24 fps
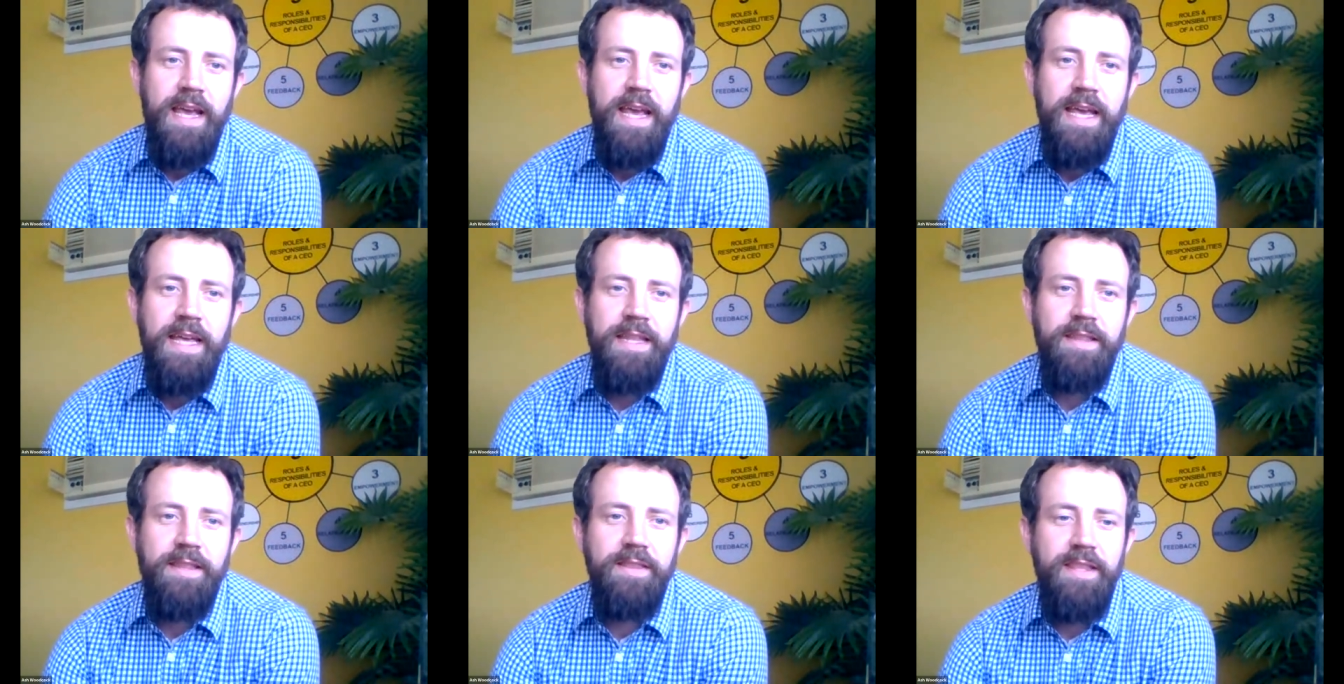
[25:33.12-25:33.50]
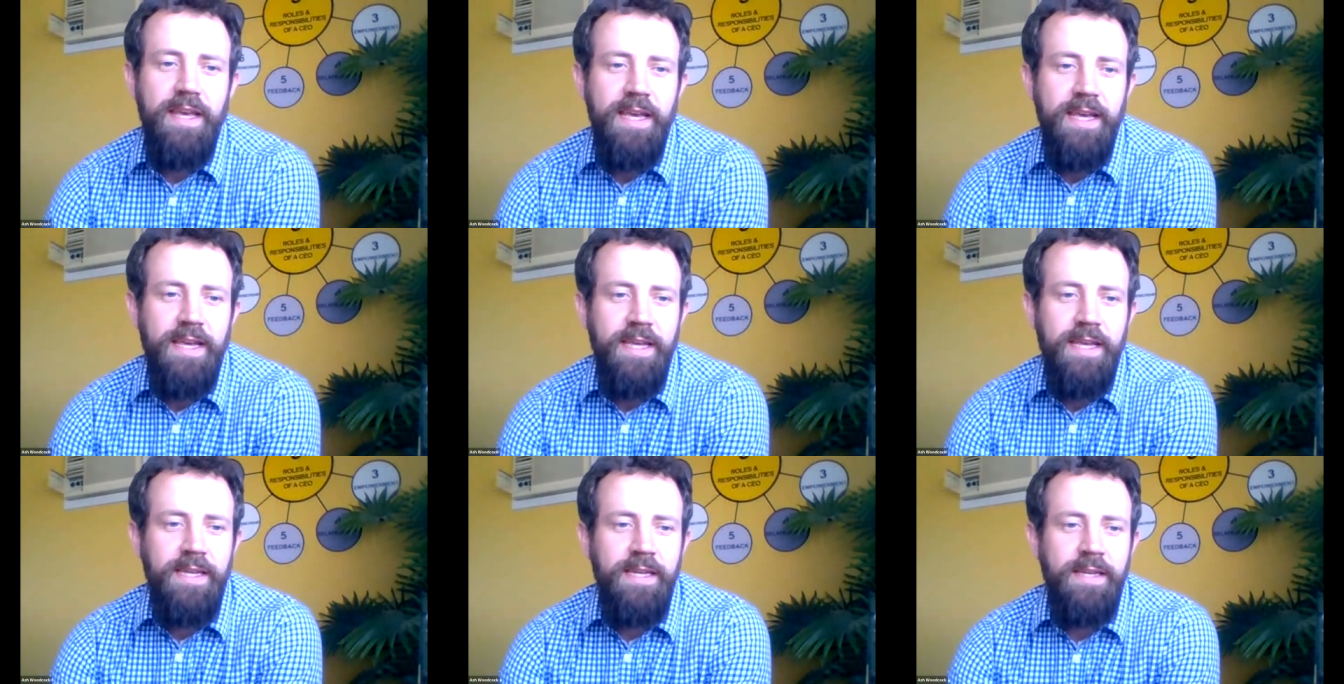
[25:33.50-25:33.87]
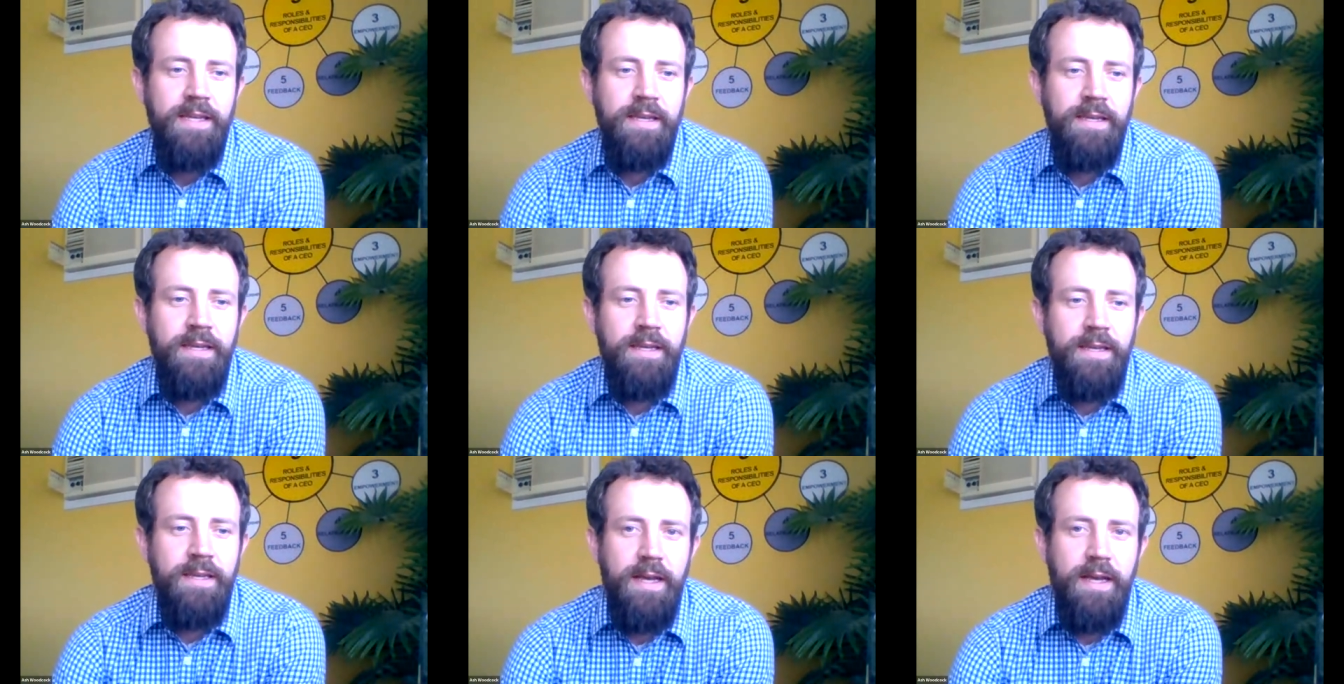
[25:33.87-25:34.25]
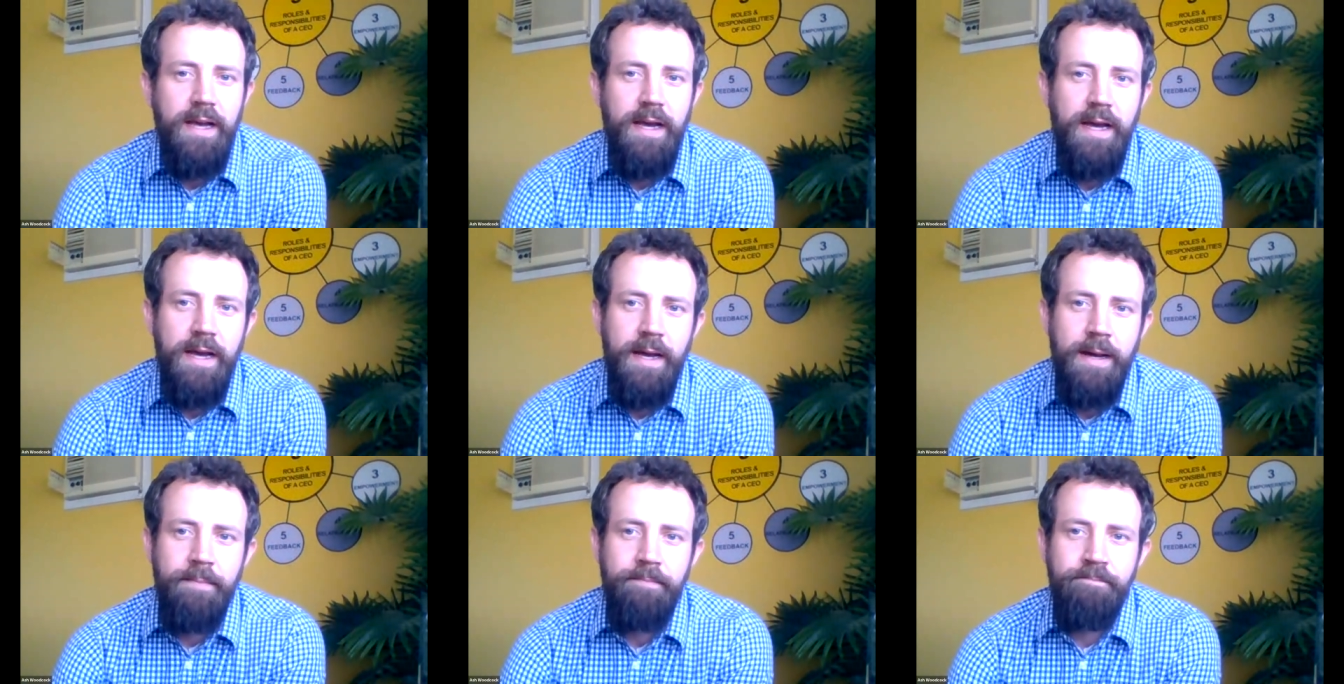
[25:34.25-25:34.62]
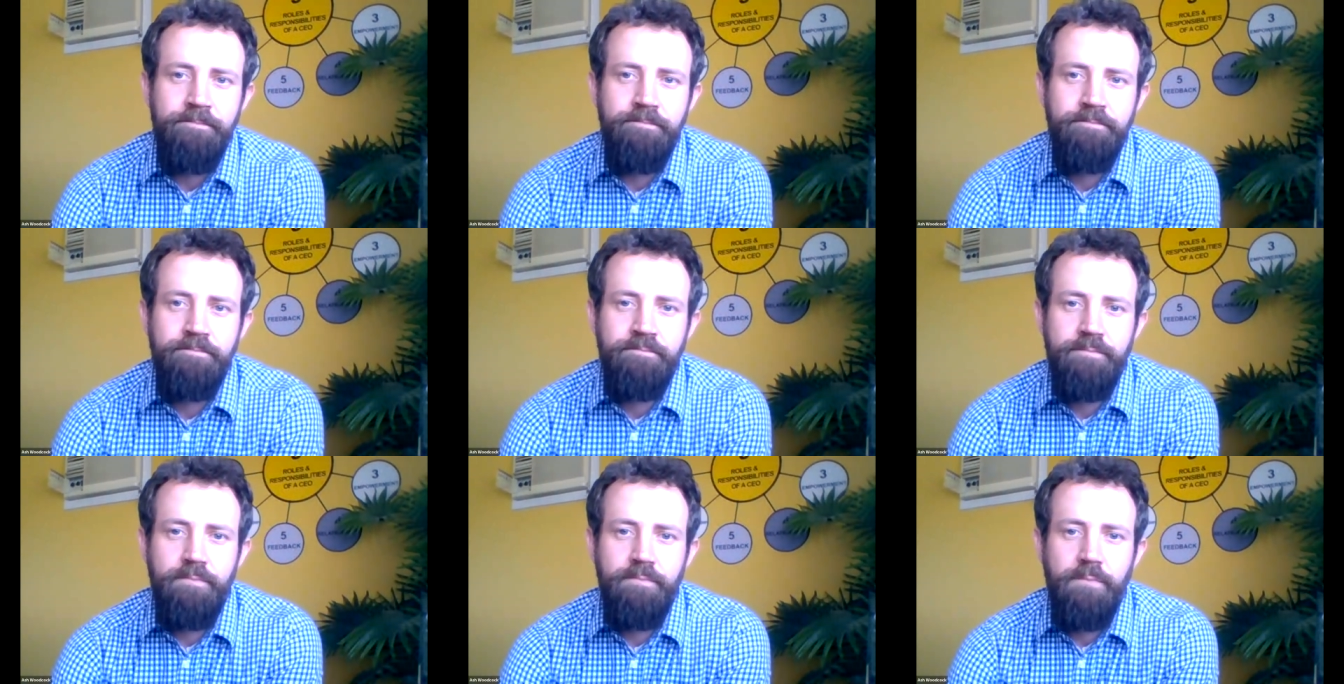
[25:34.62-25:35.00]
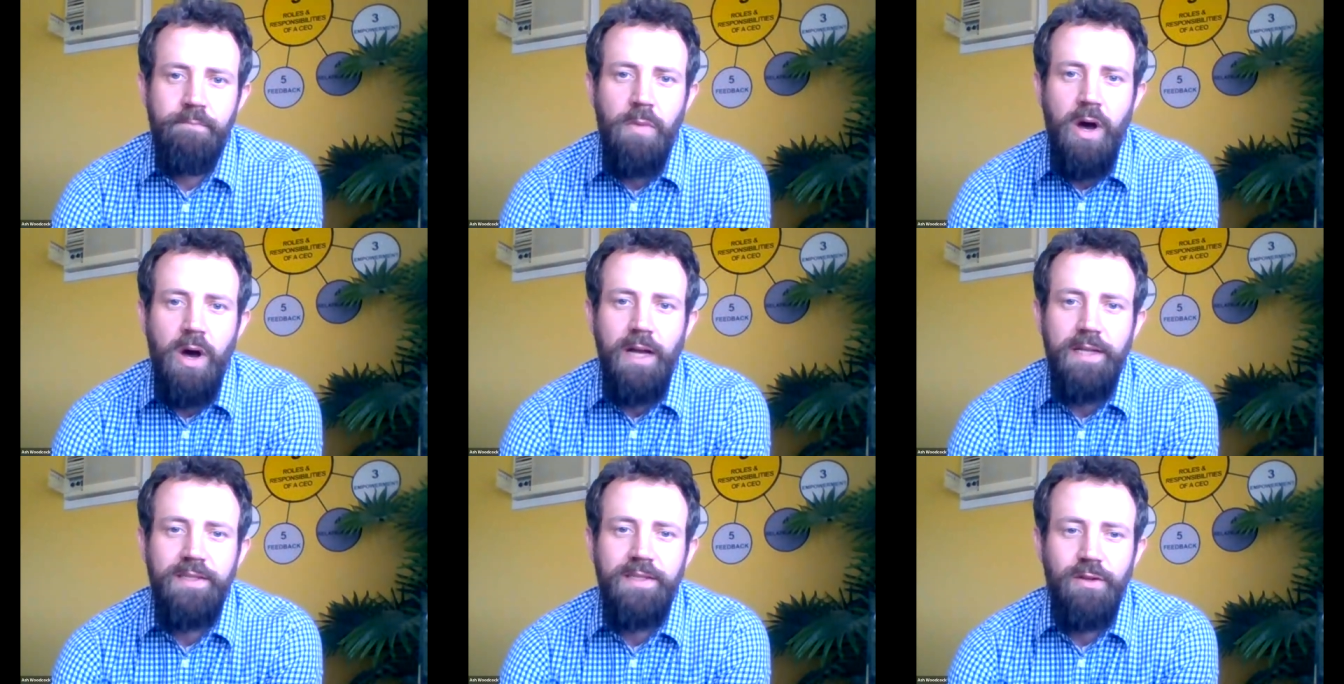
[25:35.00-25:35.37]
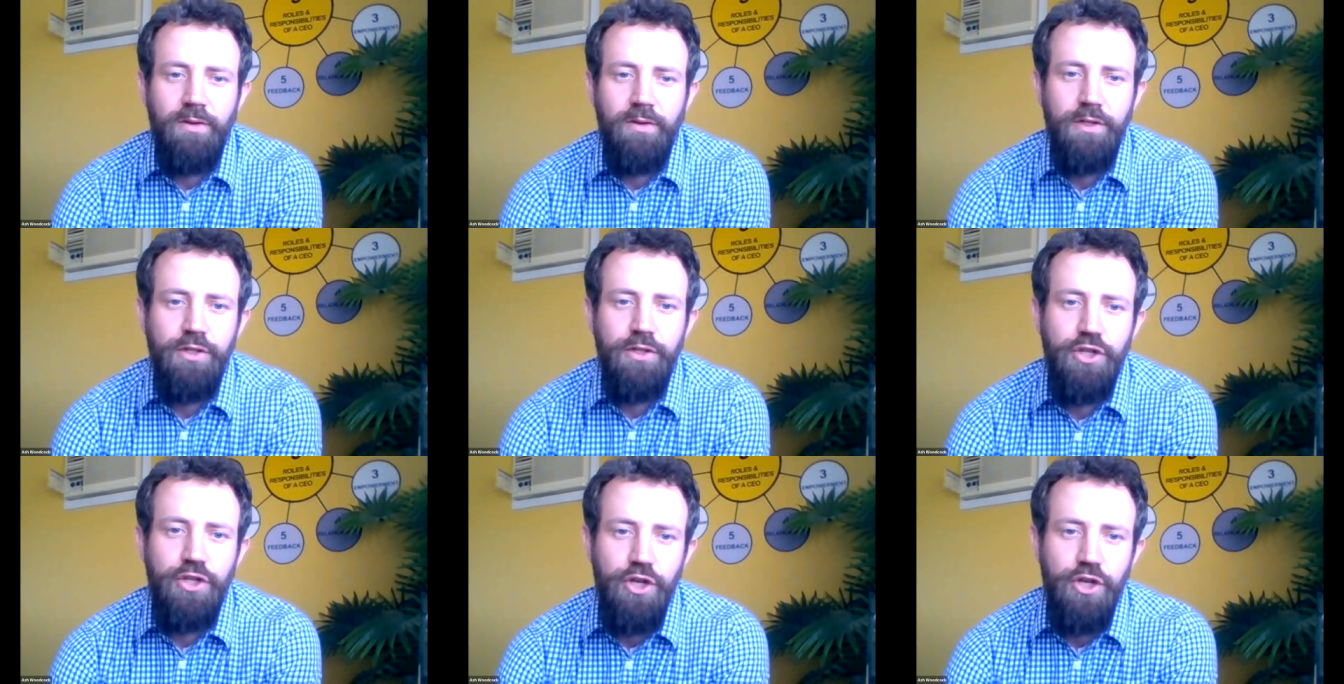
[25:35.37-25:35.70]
And then my sort of